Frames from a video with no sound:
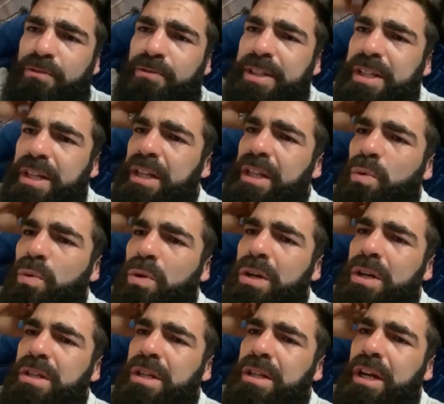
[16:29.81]
Physically
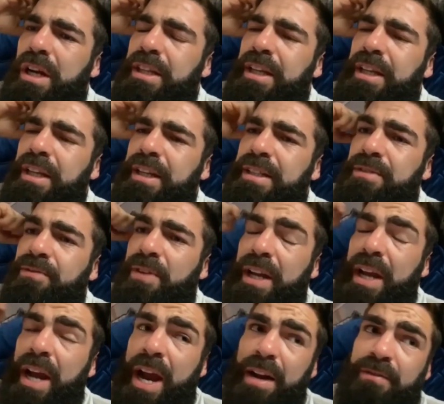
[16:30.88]
wise, I think it's a very
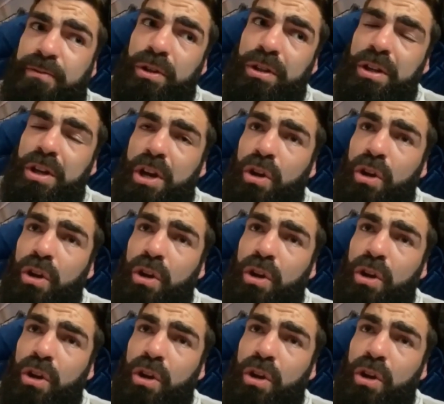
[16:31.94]
hard fight,